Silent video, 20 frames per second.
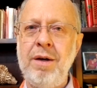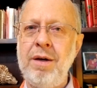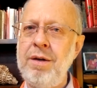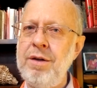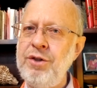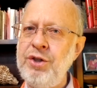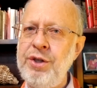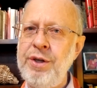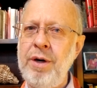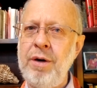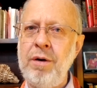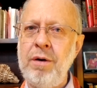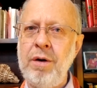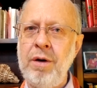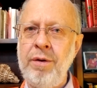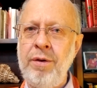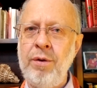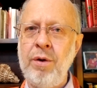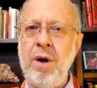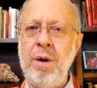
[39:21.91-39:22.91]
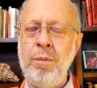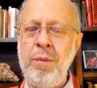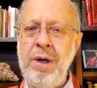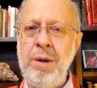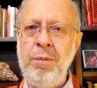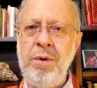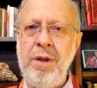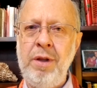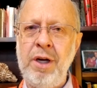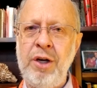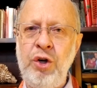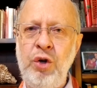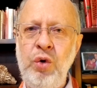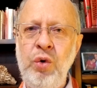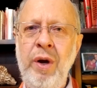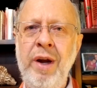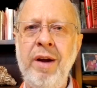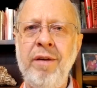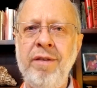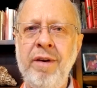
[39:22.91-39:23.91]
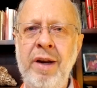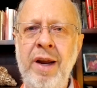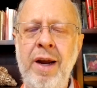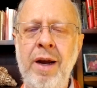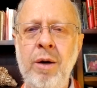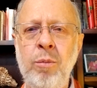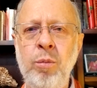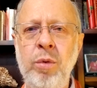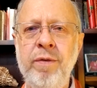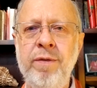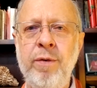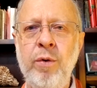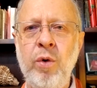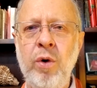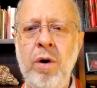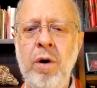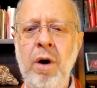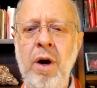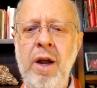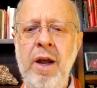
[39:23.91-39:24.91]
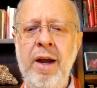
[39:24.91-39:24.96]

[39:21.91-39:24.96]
share a thought maybe that you haven't had before,